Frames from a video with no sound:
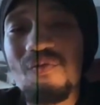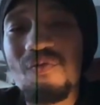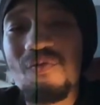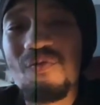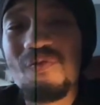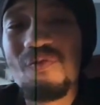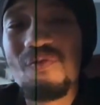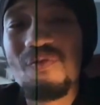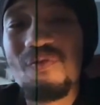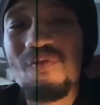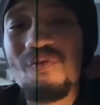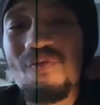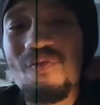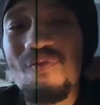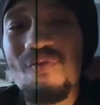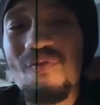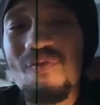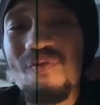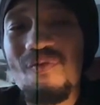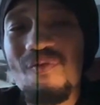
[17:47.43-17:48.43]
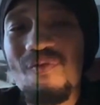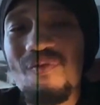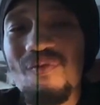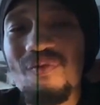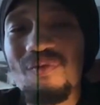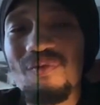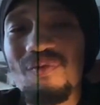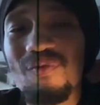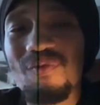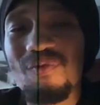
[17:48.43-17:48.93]

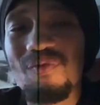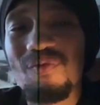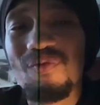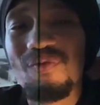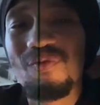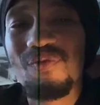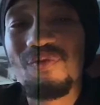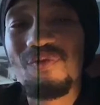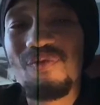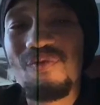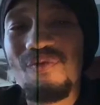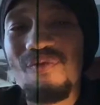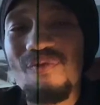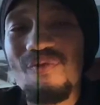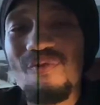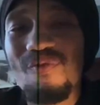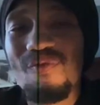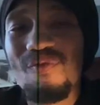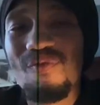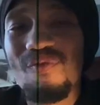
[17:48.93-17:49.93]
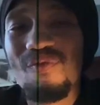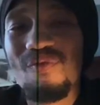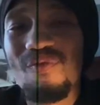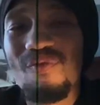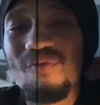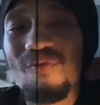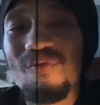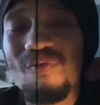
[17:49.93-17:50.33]
(silence)